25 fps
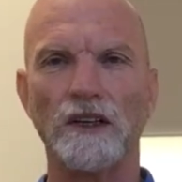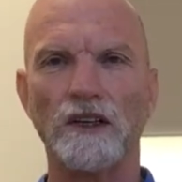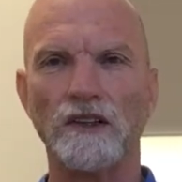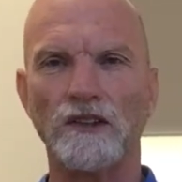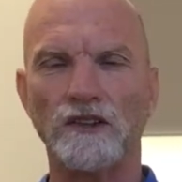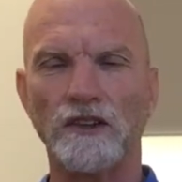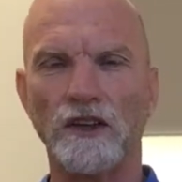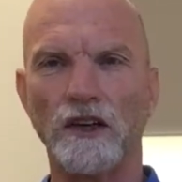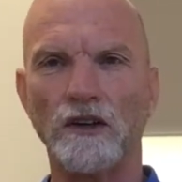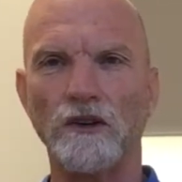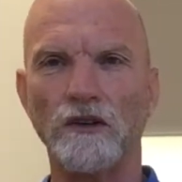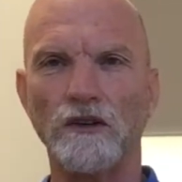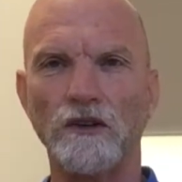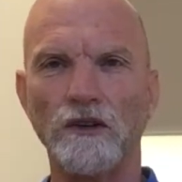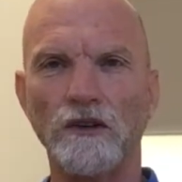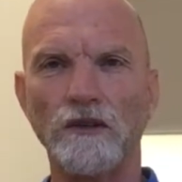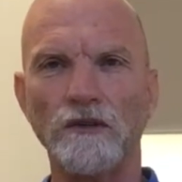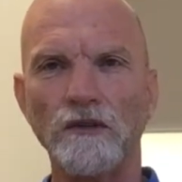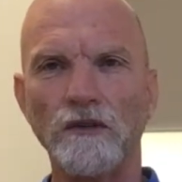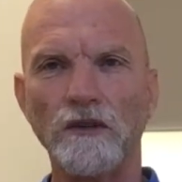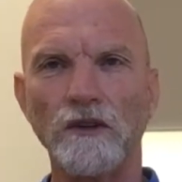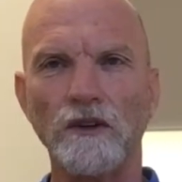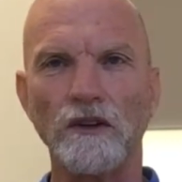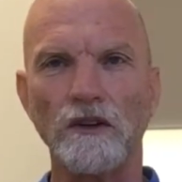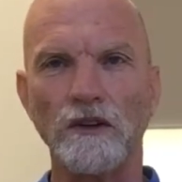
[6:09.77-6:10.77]
So
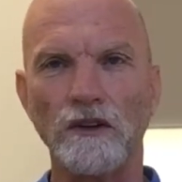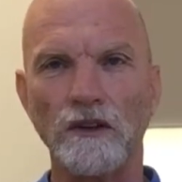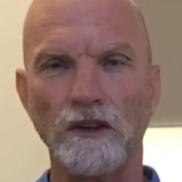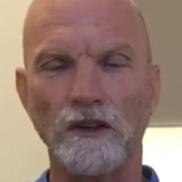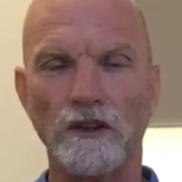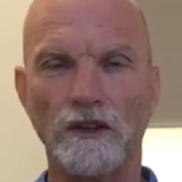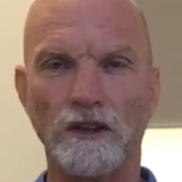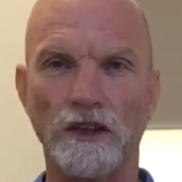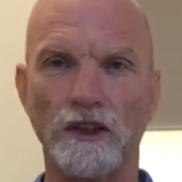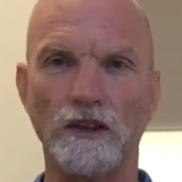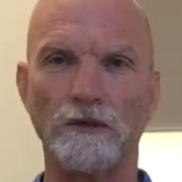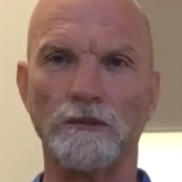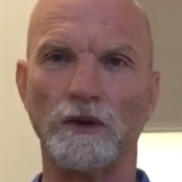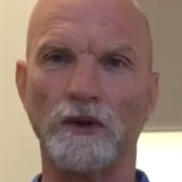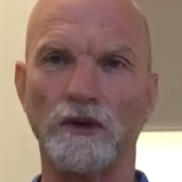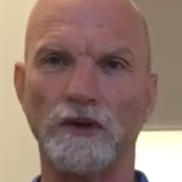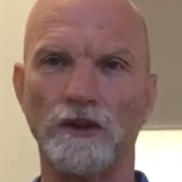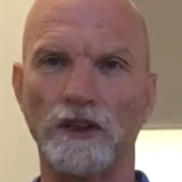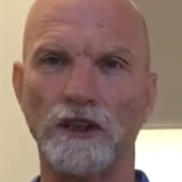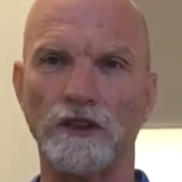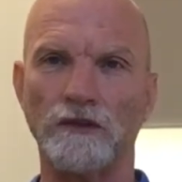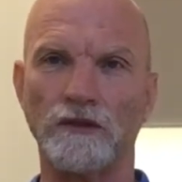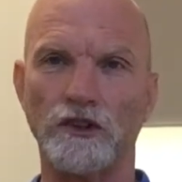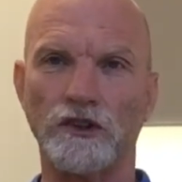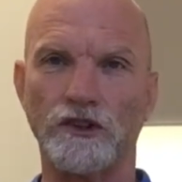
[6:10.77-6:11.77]
going beyond
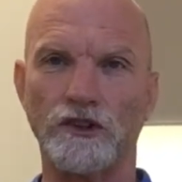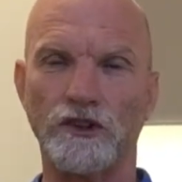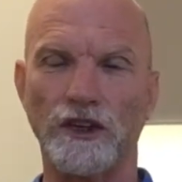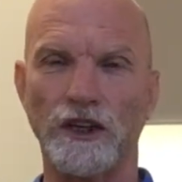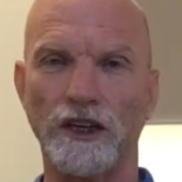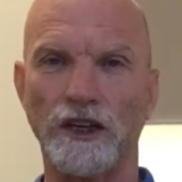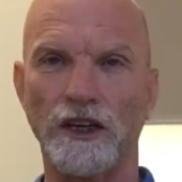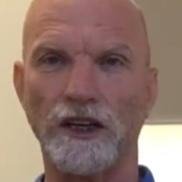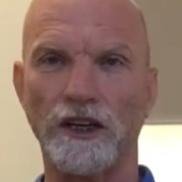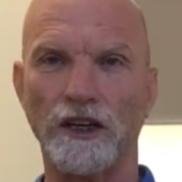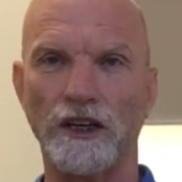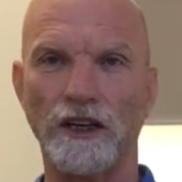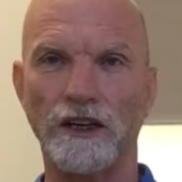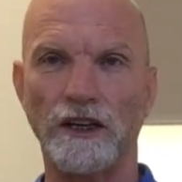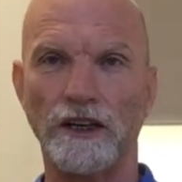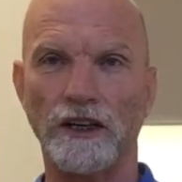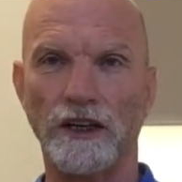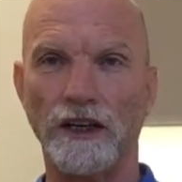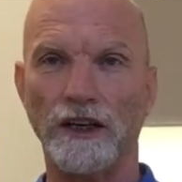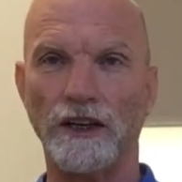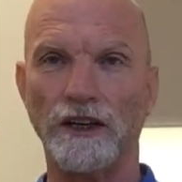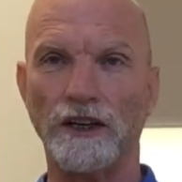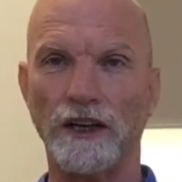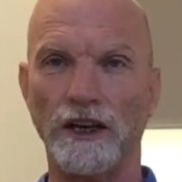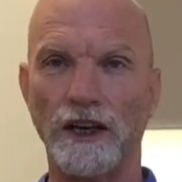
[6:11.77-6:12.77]
overtraining
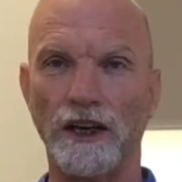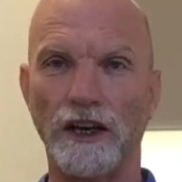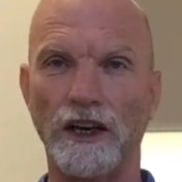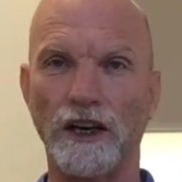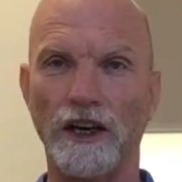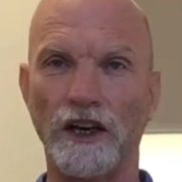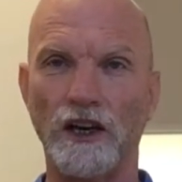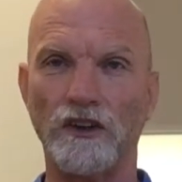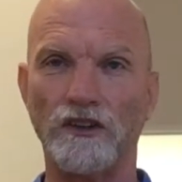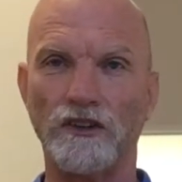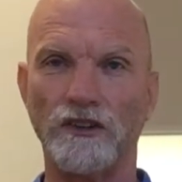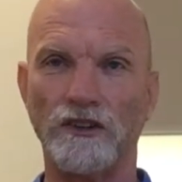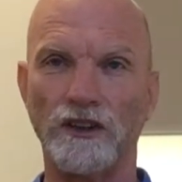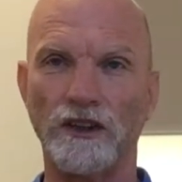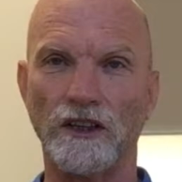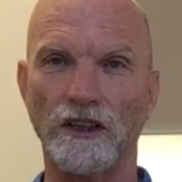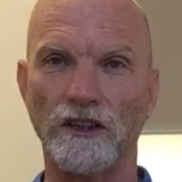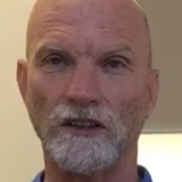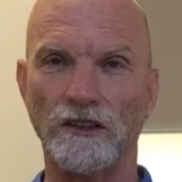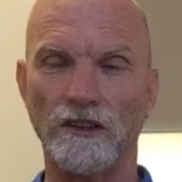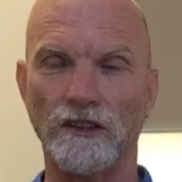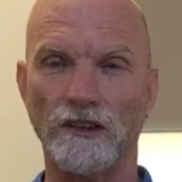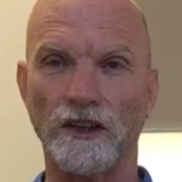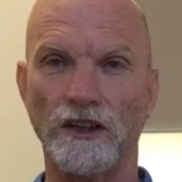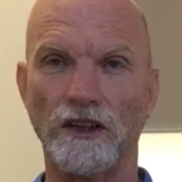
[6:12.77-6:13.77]
and age,
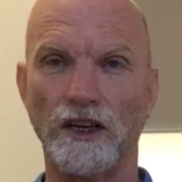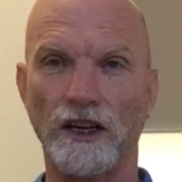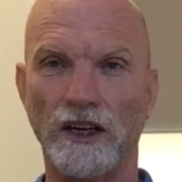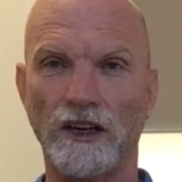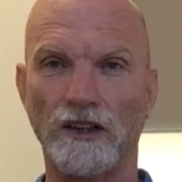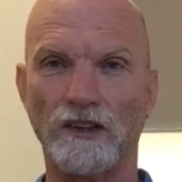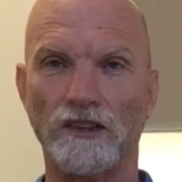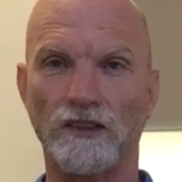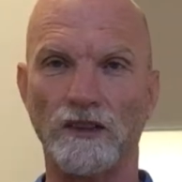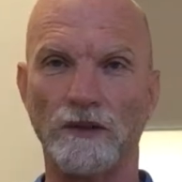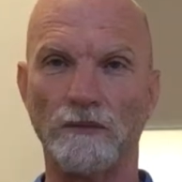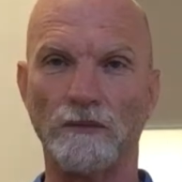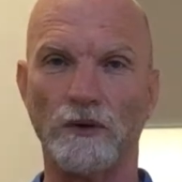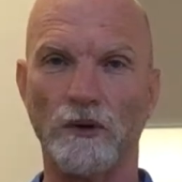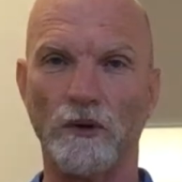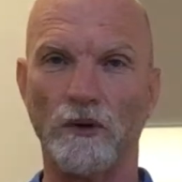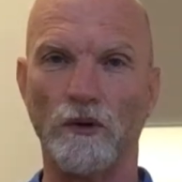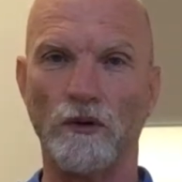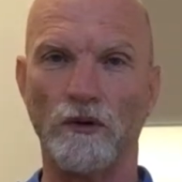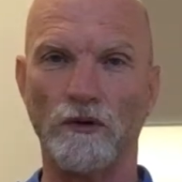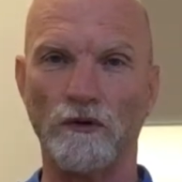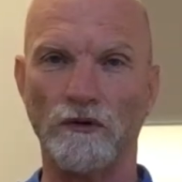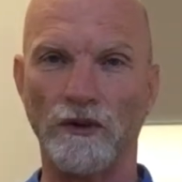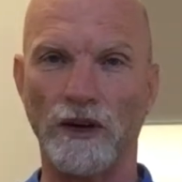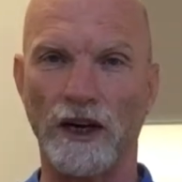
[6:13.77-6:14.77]
the next
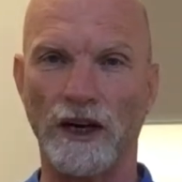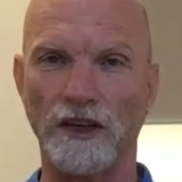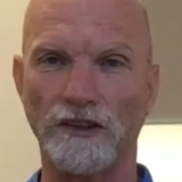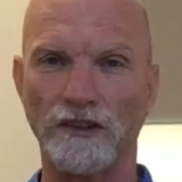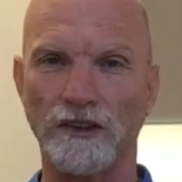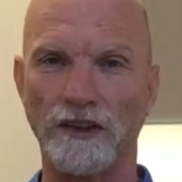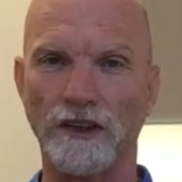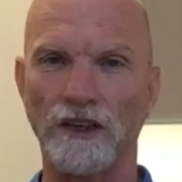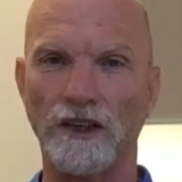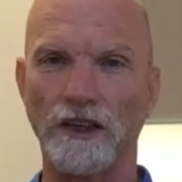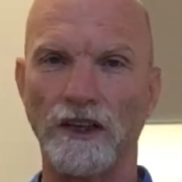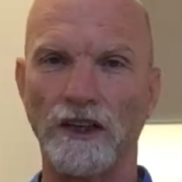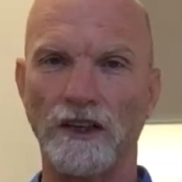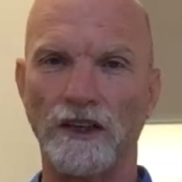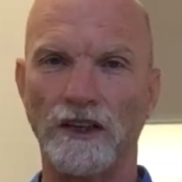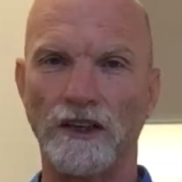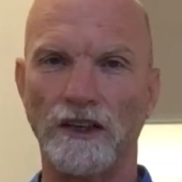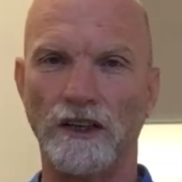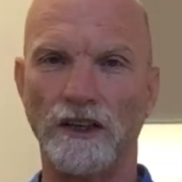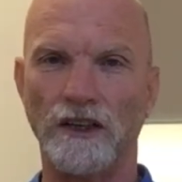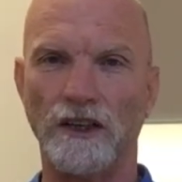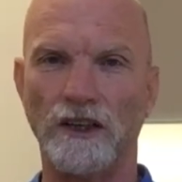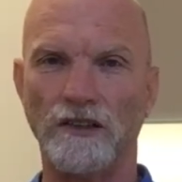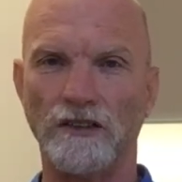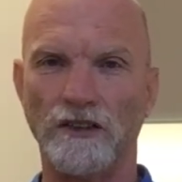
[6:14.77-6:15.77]
important factor
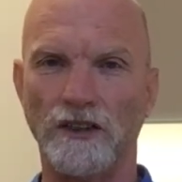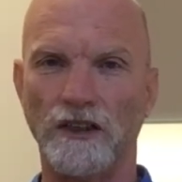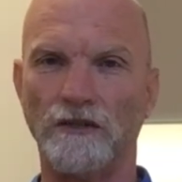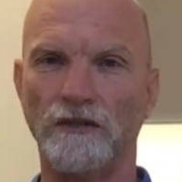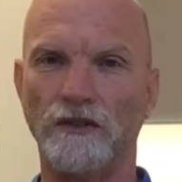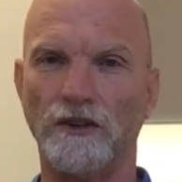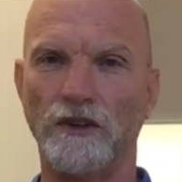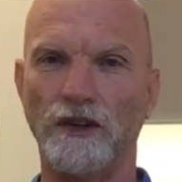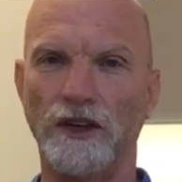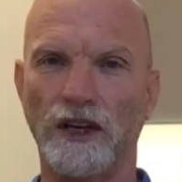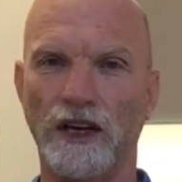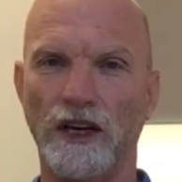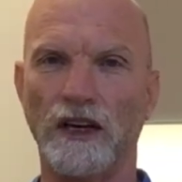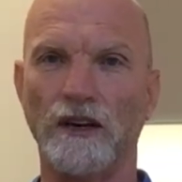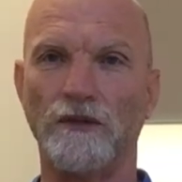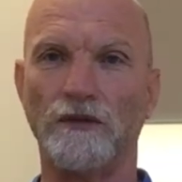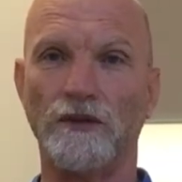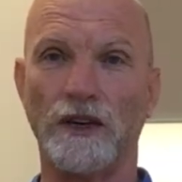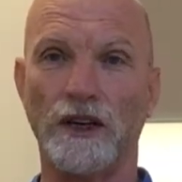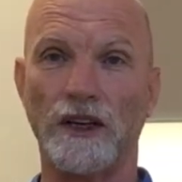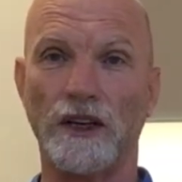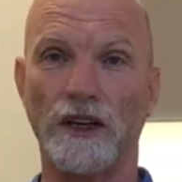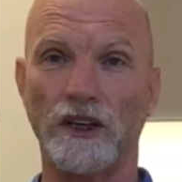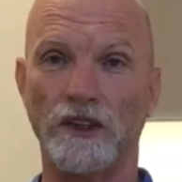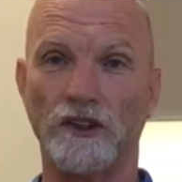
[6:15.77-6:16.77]
is if you have
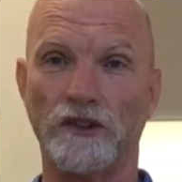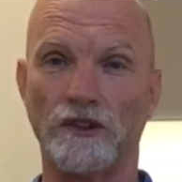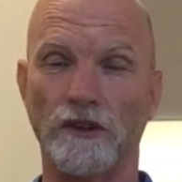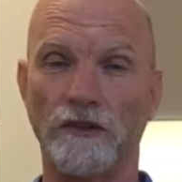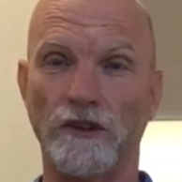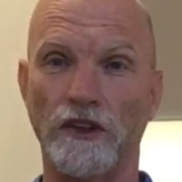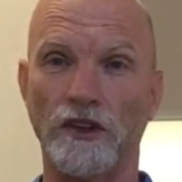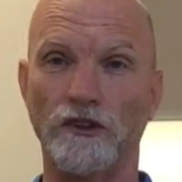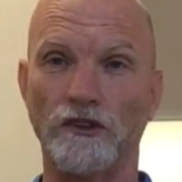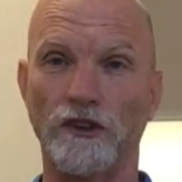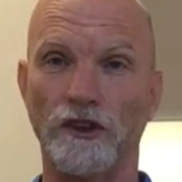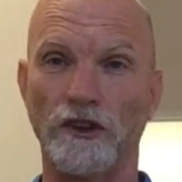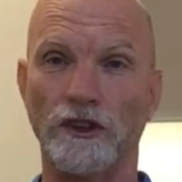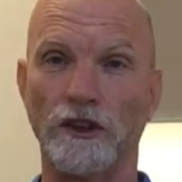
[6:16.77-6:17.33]
a history of injury.